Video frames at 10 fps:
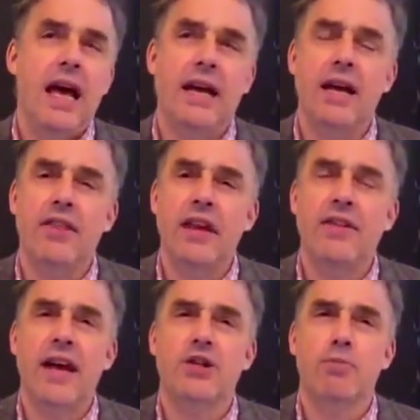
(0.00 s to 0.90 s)
and I
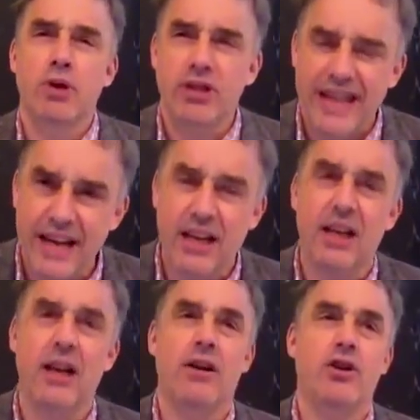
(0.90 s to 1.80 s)
think that's
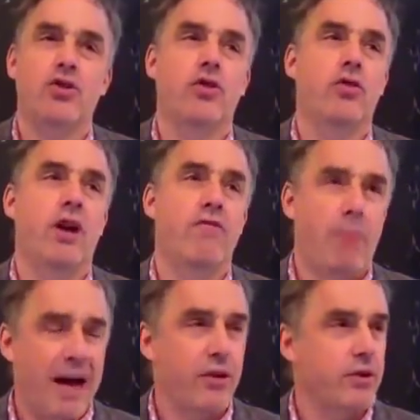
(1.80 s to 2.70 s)
particularly true of
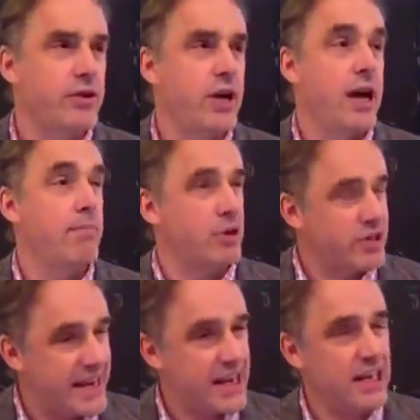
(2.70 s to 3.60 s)
mothers,
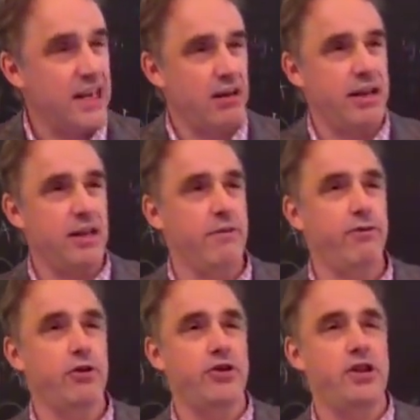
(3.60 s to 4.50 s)
particularly in the
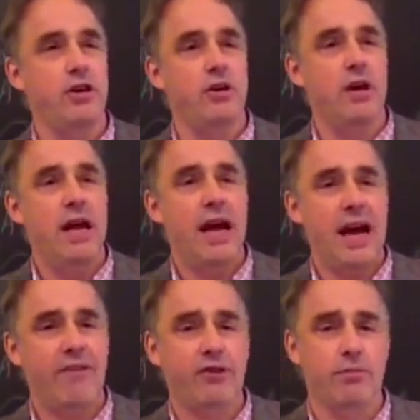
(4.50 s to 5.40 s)
first year
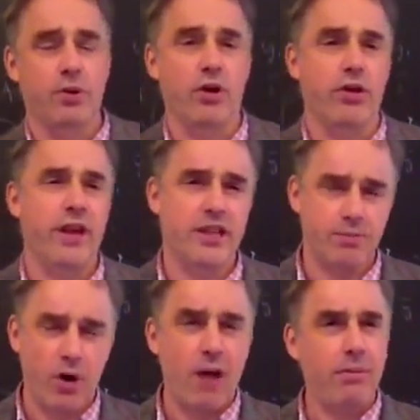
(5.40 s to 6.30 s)
after birth. It's
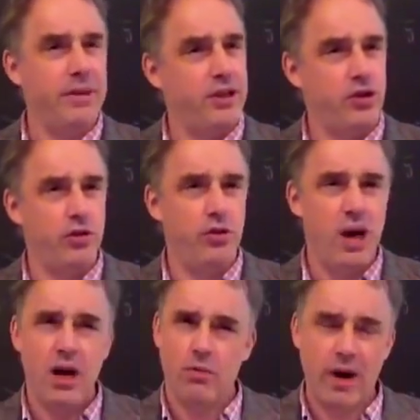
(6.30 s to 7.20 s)
probably
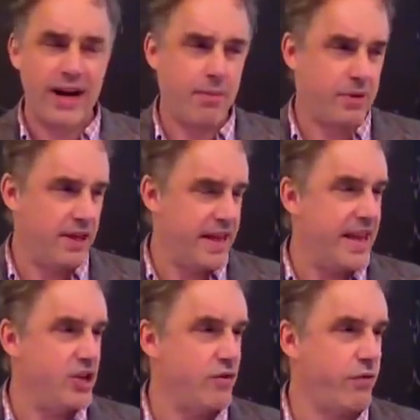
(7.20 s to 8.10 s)
true right up to the
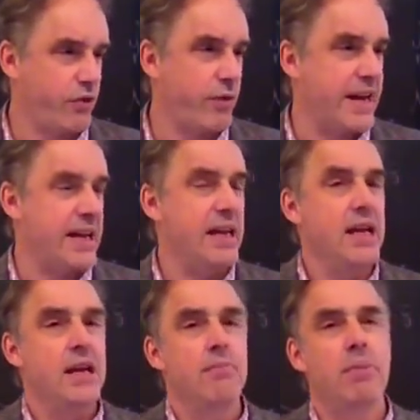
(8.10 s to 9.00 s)
age of 3,
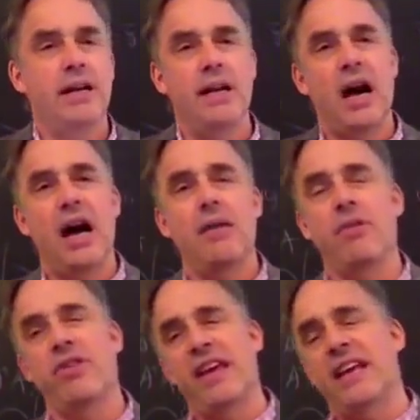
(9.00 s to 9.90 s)
but I
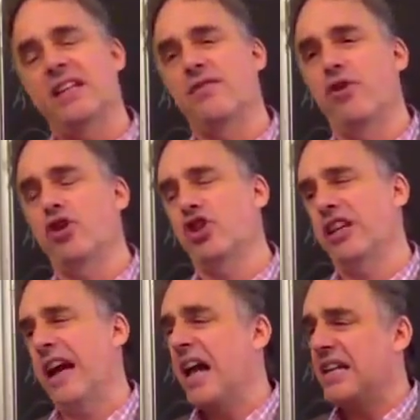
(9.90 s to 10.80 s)
think it's
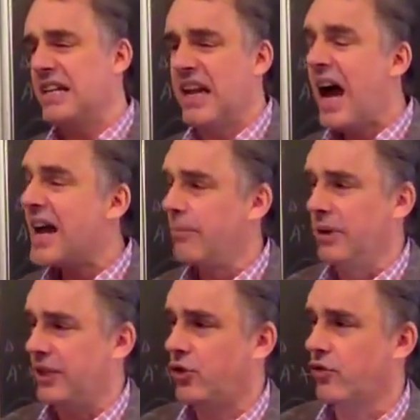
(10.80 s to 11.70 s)
virtually
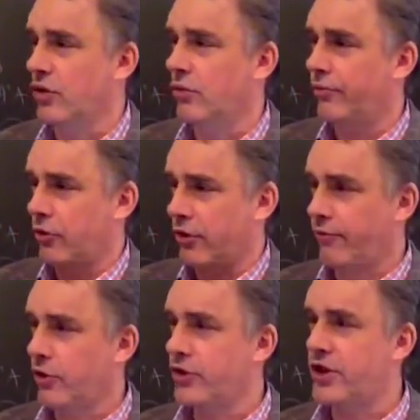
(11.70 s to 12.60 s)
undeniably true for the
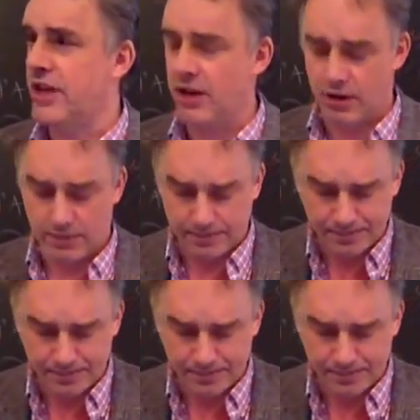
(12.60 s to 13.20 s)
first year.